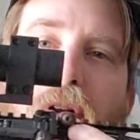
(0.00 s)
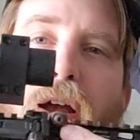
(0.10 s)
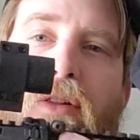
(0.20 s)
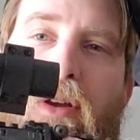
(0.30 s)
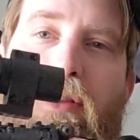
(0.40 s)

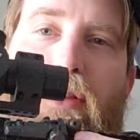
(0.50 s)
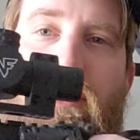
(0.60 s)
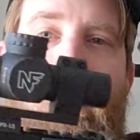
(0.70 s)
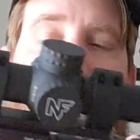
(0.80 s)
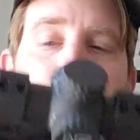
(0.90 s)
I like the
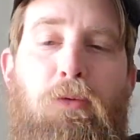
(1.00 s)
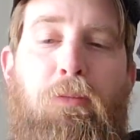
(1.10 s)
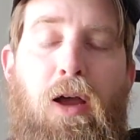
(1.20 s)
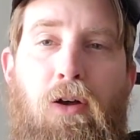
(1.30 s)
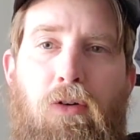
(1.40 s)
LaRue
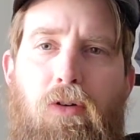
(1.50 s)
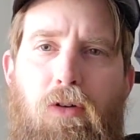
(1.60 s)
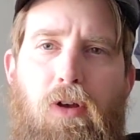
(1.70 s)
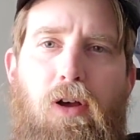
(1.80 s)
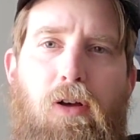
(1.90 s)
mount
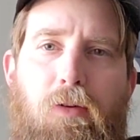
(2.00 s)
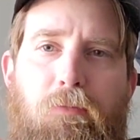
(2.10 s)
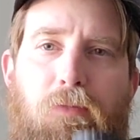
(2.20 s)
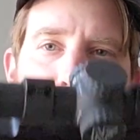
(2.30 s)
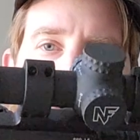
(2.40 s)

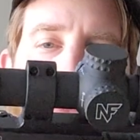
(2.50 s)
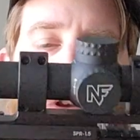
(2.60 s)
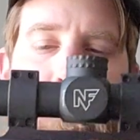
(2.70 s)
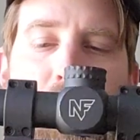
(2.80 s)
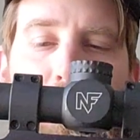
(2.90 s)

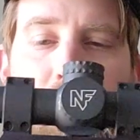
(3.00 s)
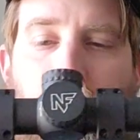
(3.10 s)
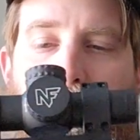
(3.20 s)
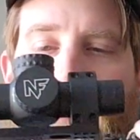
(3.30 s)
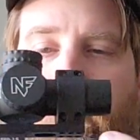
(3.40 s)
QD
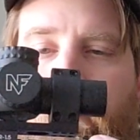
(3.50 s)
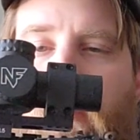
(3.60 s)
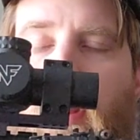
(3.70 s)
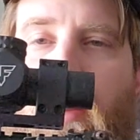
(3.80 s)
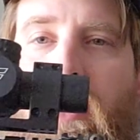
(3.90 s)
here,
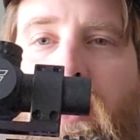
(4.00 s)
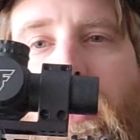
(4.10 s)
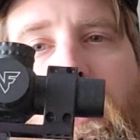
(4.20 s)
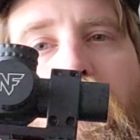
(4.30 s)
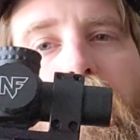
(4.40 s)

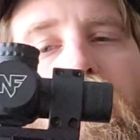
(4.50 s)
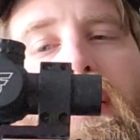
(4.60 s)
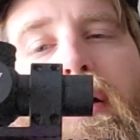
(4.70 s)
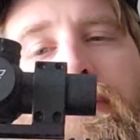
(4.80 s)
and